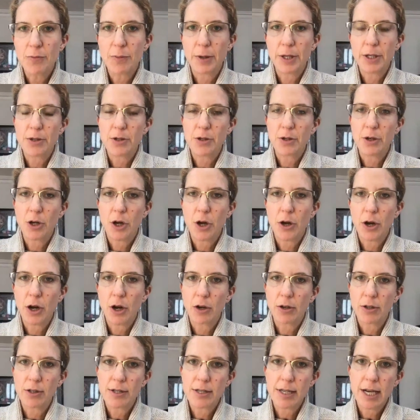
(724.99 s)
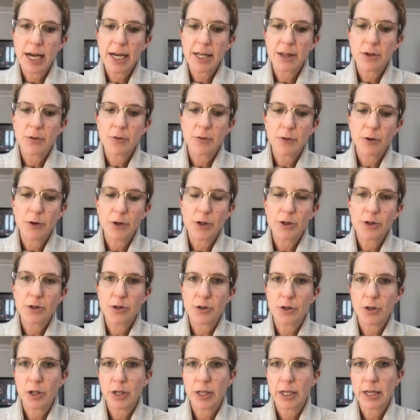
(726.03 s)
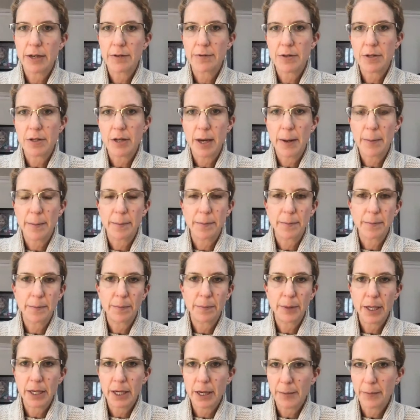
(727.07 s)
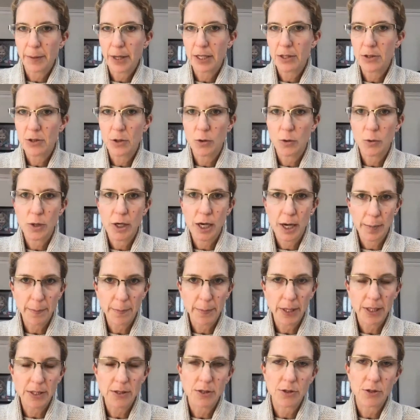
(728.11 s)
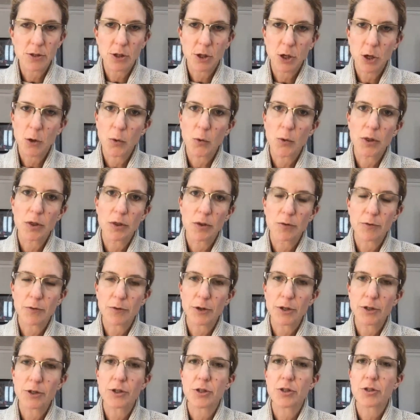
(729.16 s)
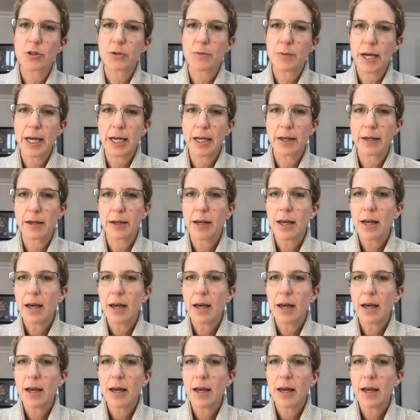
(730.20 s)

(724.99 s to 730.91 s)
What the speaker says: but to go alongside the fruit, you could give some peanut butter or nut butter to go with the fruit, just to make it